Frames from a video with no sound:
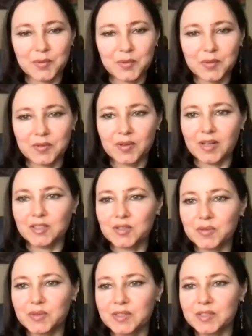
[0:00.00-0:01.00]
Beautiful. I
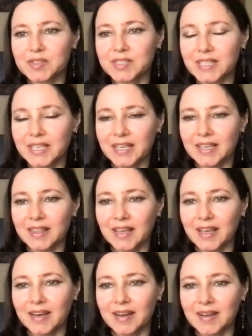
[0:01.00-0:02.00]
just wanted to say
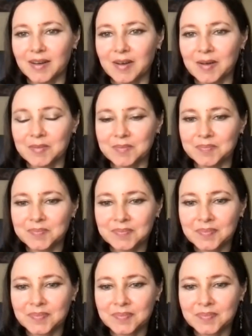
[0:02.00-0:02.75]
that um,